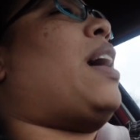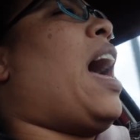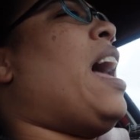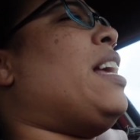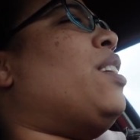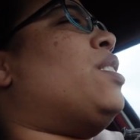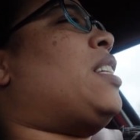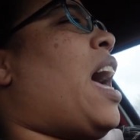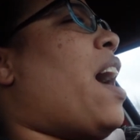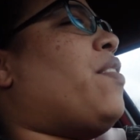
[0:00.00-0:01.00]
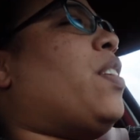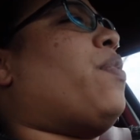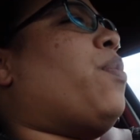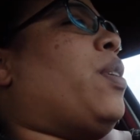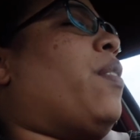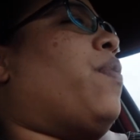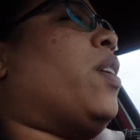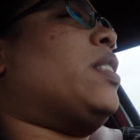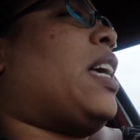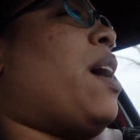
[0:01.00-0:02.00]
I used to have it when it
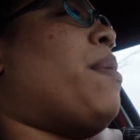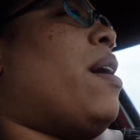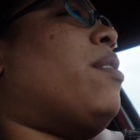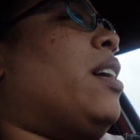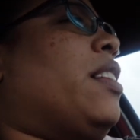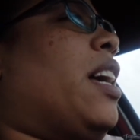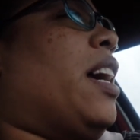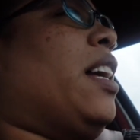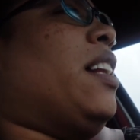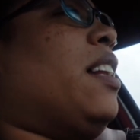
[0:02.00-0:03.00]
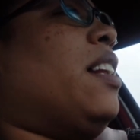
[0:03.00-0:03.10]
first came out, and then